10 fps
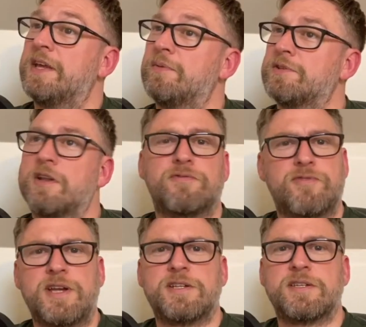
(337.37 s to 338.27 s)
It was a lot of
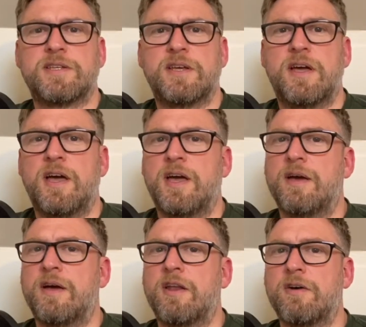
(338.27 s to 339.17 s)
strangers.
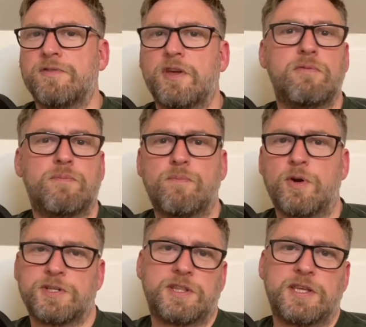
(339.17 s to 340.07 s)
Uh, a lot of you
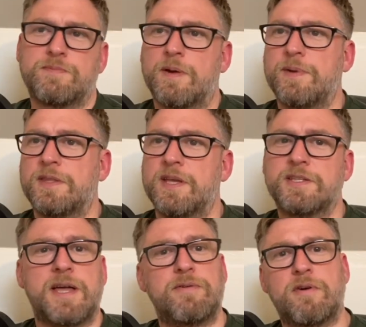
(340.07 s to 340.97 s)
watching this might be in there.
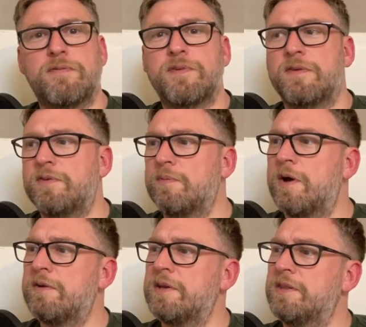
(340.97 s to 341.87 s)
Sound off if you
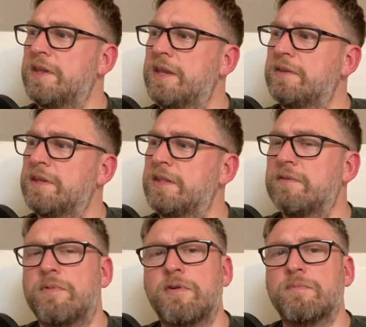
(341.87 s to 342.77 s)
were in in in
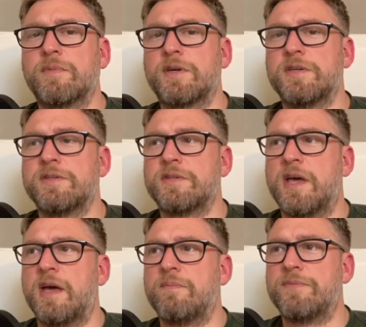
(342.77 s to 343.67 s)
the room, because
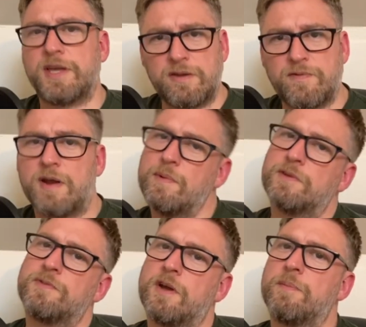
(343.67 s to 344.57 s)
um, thank you very
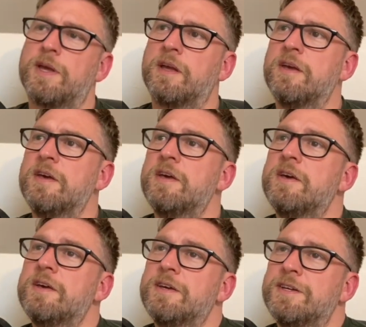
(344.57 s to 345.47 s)
much for coming
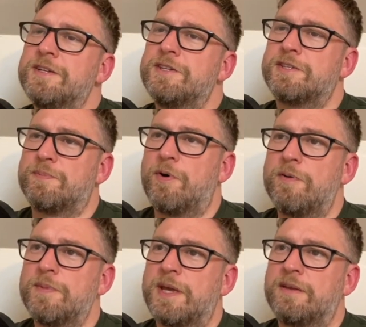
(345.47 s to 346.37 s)
to
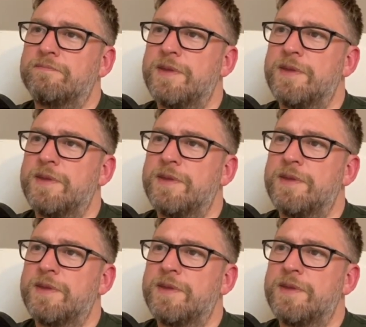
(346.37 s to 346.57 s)
support me.